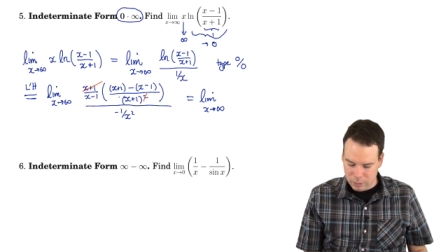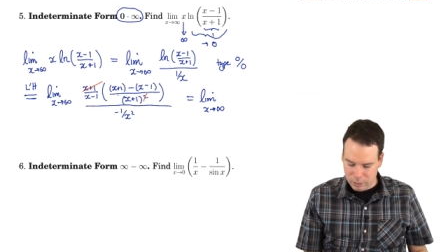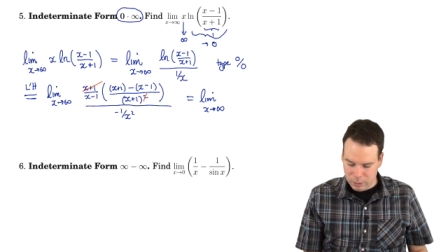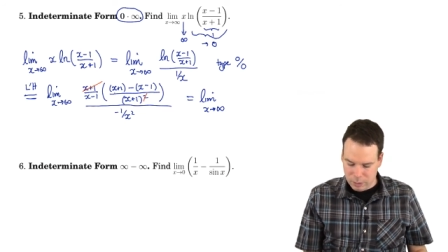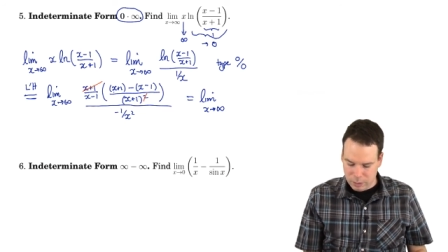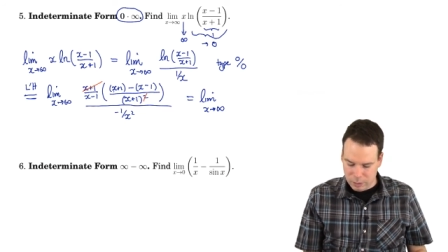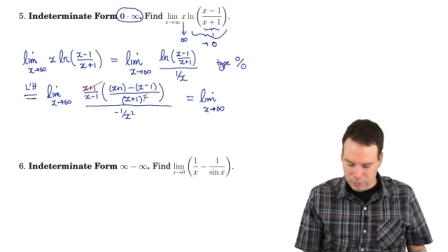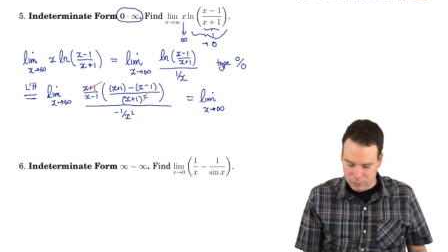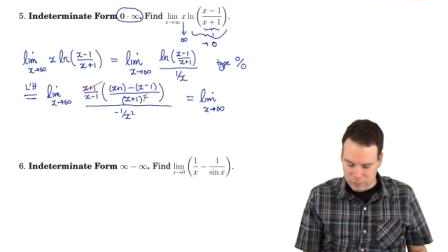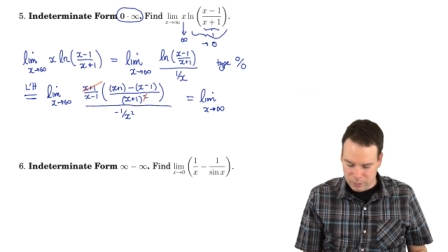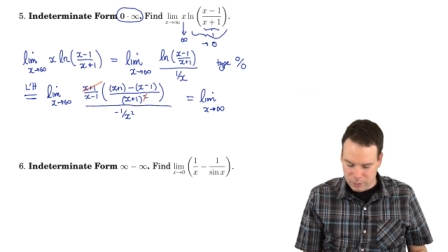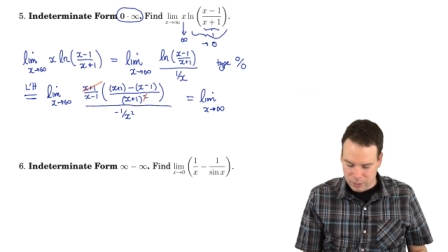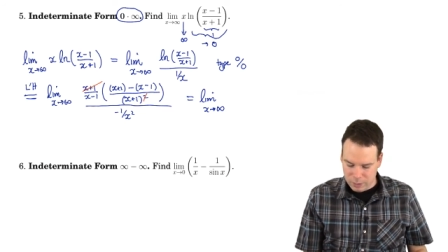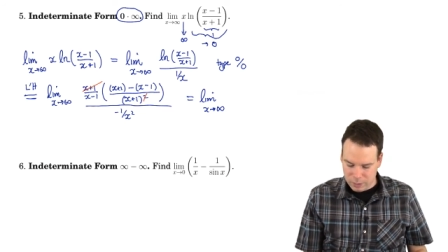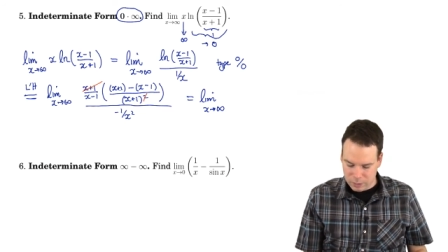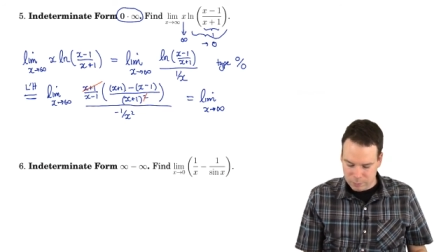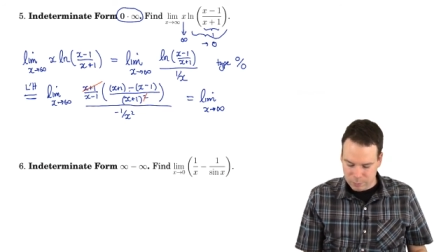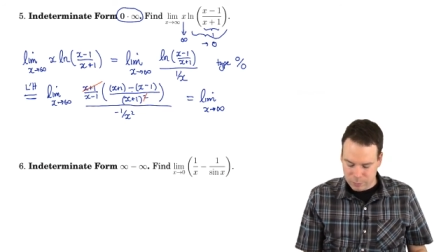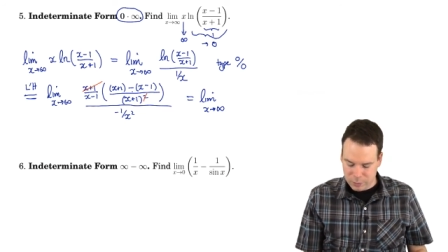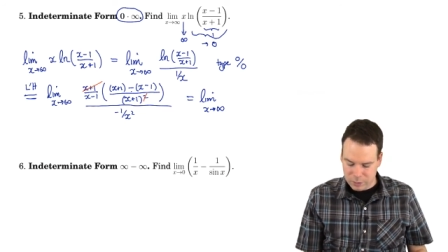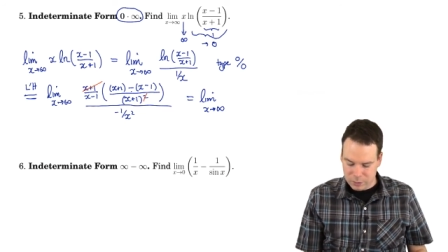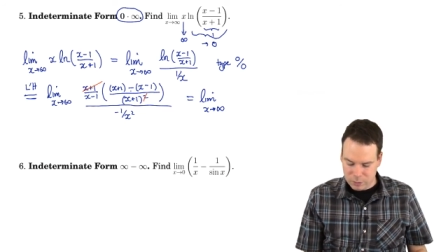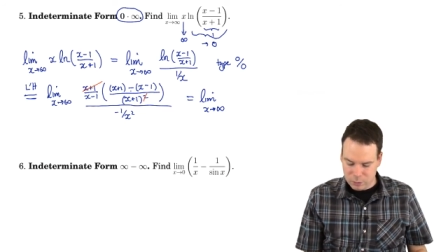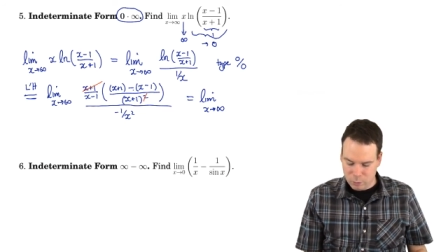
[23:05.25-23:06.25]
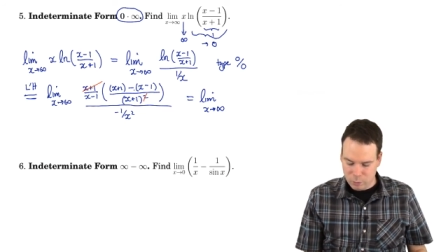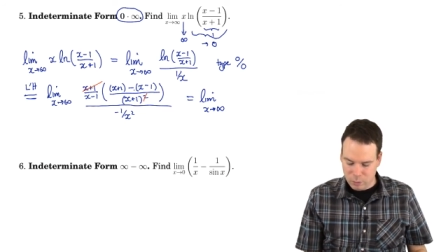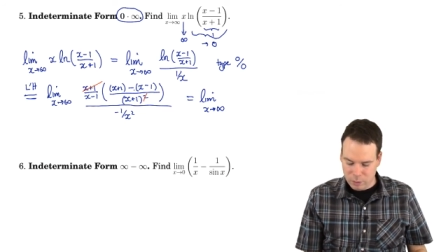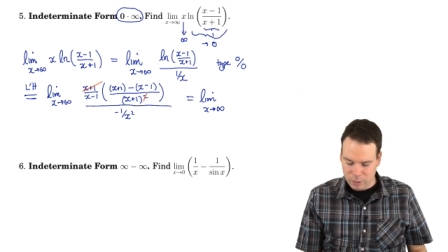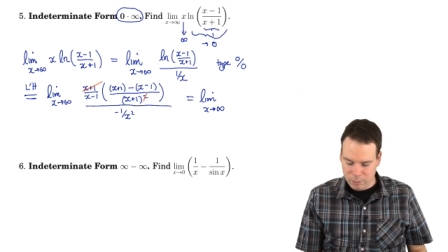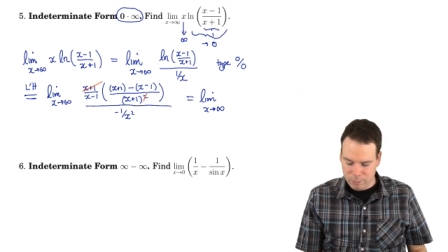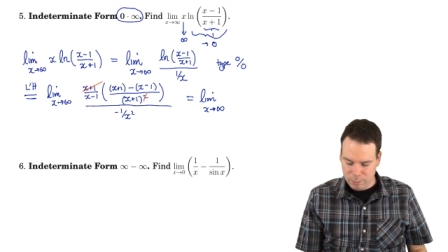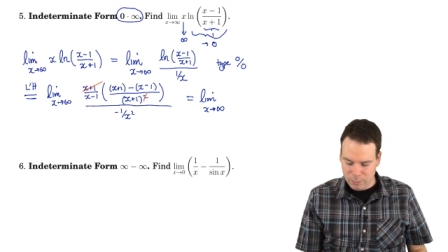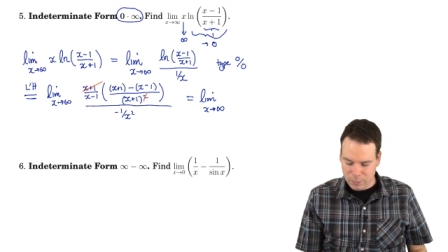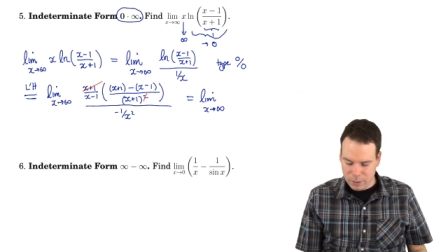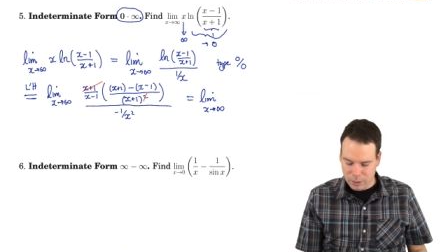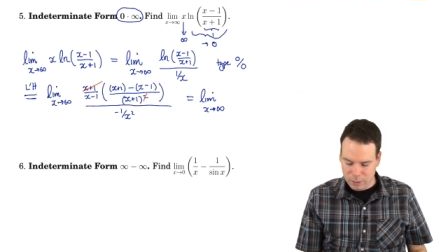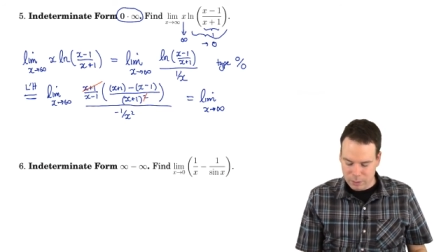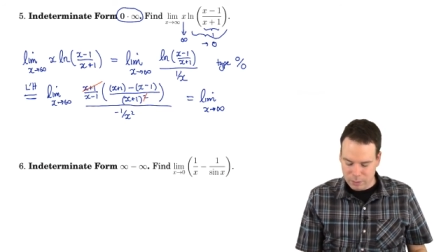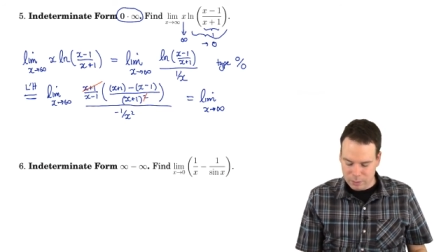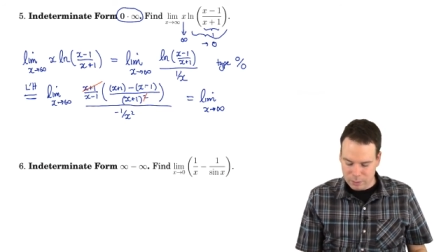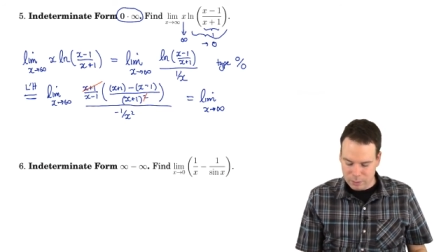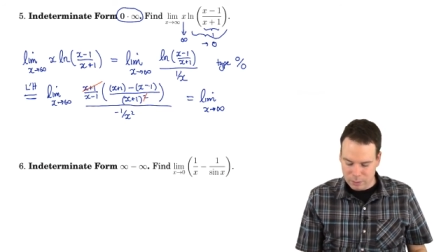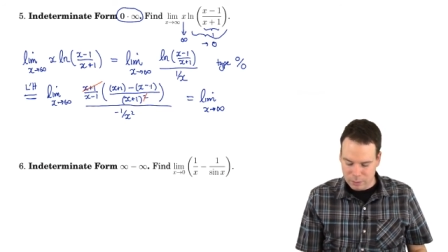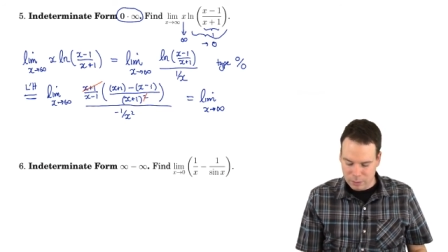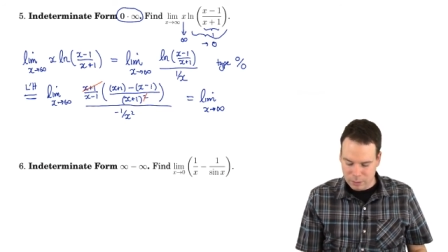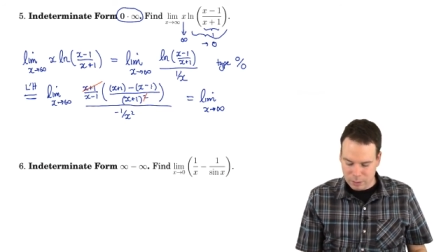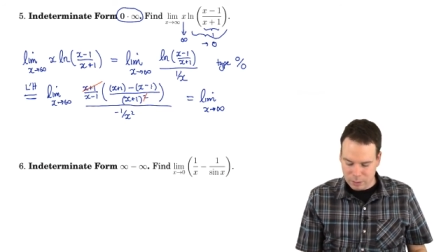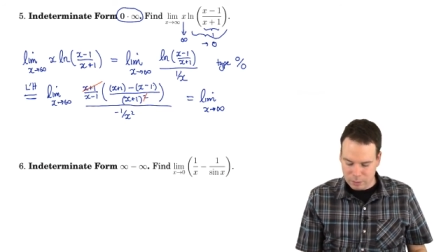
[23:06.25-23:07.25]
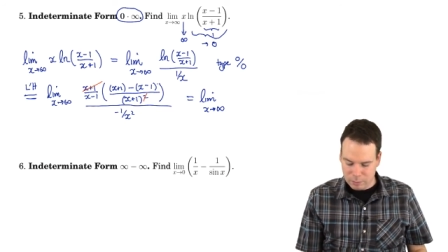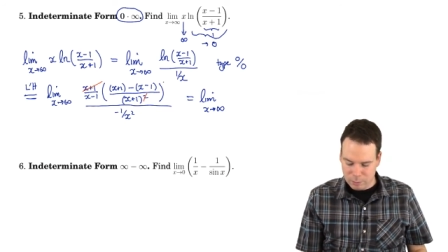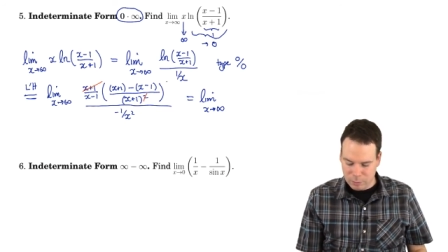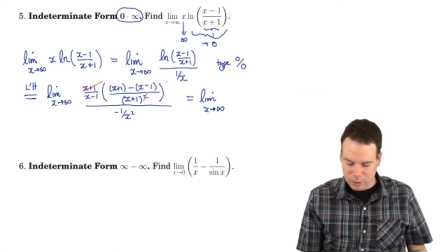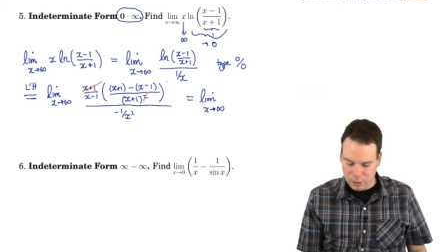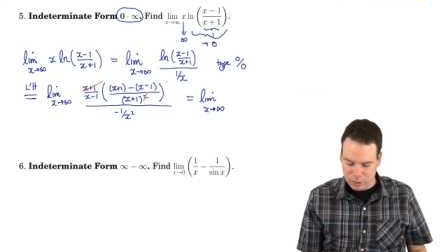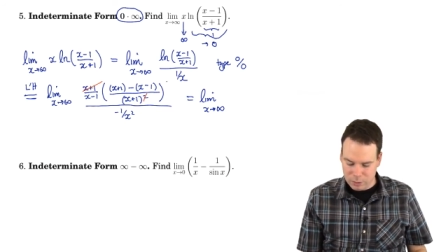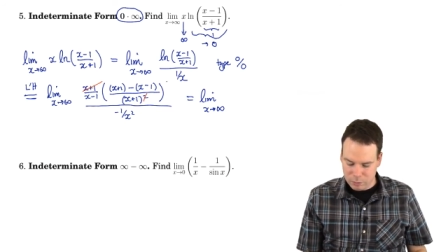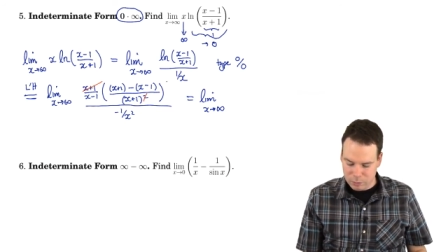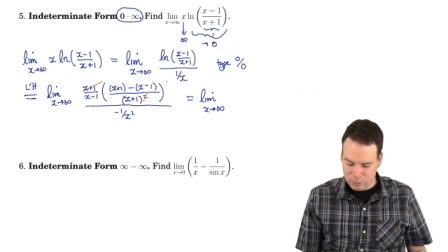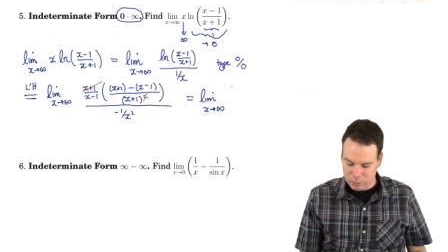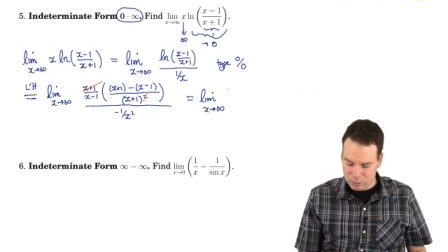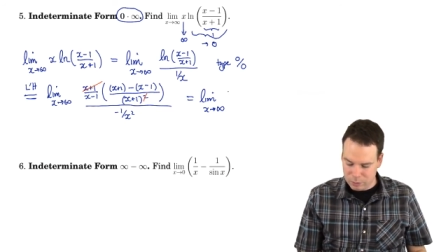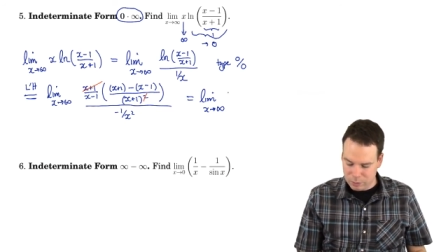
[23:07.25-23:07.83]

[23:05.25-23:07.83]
have an x plus 1 minus an x minus 1,